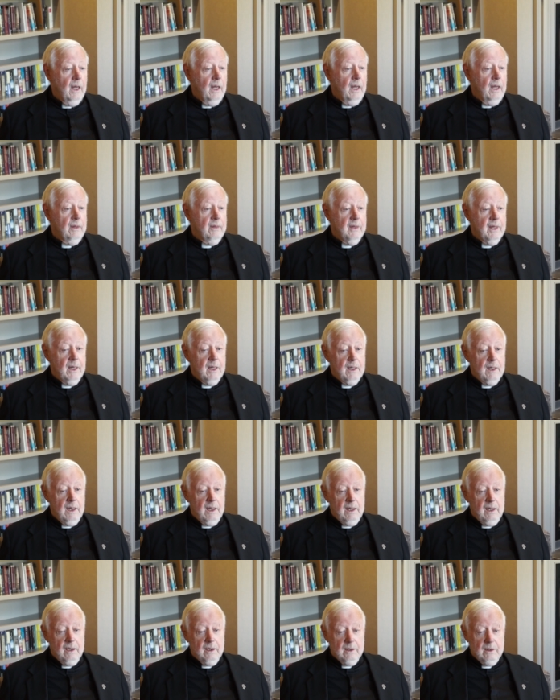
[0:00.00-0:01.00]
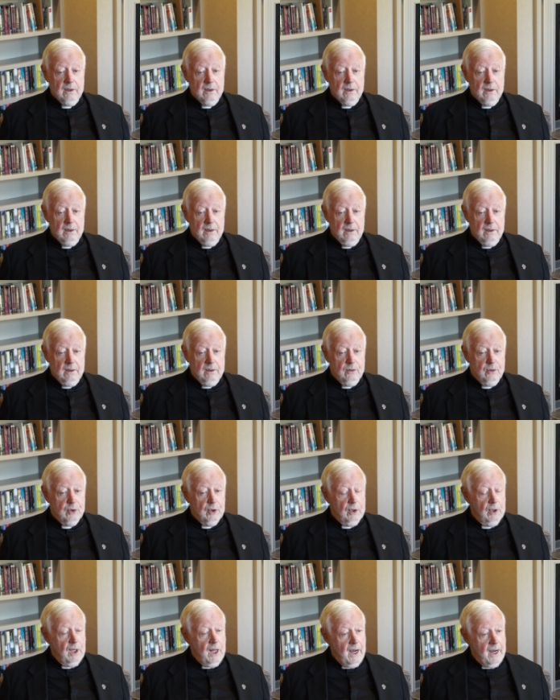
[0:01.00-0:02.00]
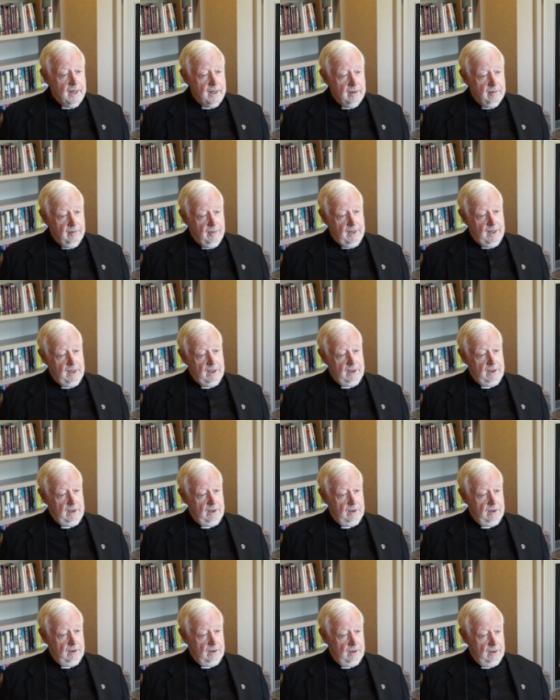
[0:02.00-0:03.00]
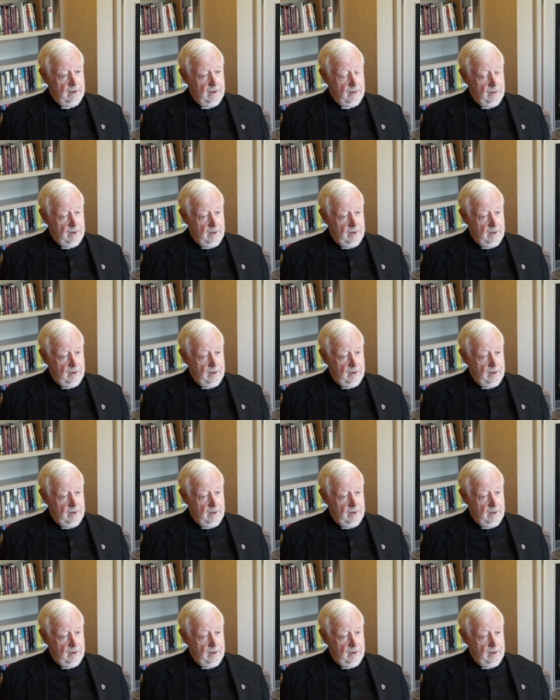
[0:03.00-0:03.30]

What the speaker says: And then in July of that year,